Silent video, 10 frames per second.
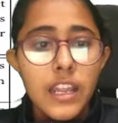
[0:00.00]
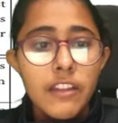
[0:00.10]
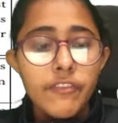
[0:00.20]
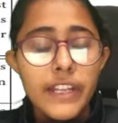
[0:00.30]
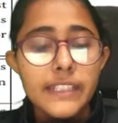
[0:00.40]

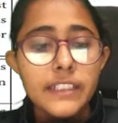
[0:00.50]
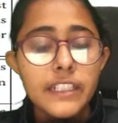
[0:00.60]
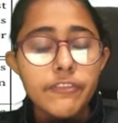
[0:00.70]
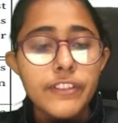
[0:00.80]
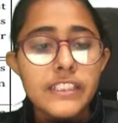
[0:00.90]
wherein the
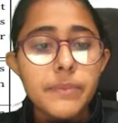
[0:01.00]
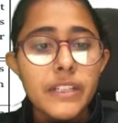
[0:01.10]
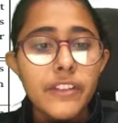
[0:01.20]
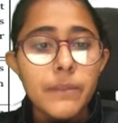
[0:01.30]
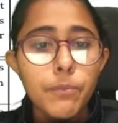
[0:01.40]
difference
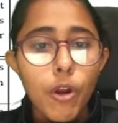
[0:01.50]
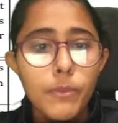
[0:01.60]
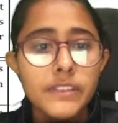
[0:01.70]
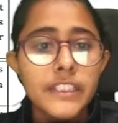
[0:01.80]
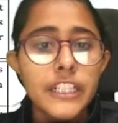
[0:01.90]
between
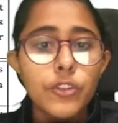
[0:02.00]
promissory